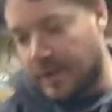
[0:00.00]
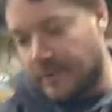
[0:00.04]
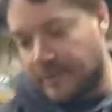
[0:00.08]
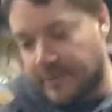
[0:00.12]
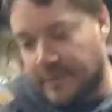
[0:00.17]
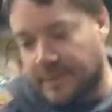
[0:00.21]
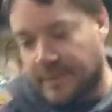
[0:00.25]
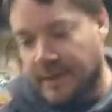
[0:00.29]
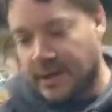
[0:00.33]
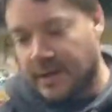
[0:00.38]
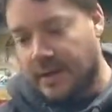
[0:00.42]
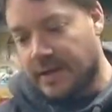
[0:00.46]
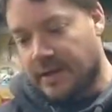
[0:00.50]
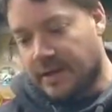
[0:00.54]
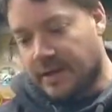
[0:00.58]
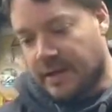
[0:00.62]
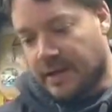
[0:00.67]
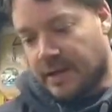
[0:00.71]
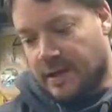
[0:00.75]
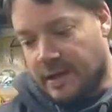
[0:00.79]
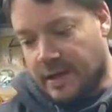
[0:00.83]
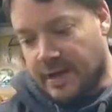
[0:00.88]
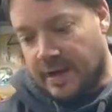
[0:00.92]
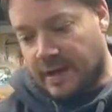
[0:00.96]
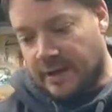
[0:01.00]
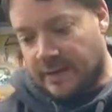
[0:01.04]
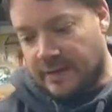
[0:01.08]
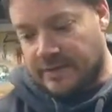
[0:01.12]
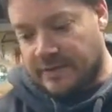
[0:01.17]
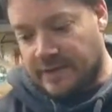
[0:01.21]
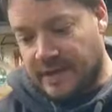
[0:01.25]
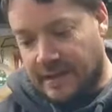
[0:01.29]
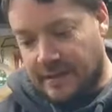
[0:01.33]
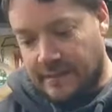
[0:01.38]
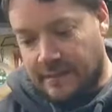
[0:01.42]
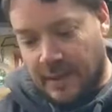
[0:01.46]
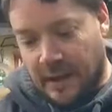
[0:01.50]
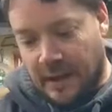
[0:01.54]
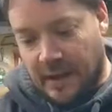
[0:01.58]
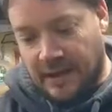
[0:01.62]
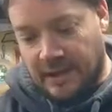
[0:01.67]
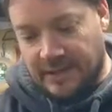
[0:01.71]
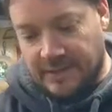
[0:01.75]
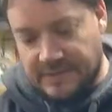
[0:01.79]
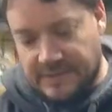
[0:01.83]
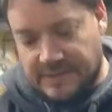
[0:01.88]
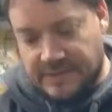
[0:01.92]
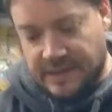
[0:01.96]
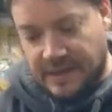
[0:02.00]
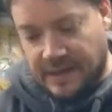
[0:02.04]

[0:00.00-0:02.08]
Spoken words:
from the air intake box.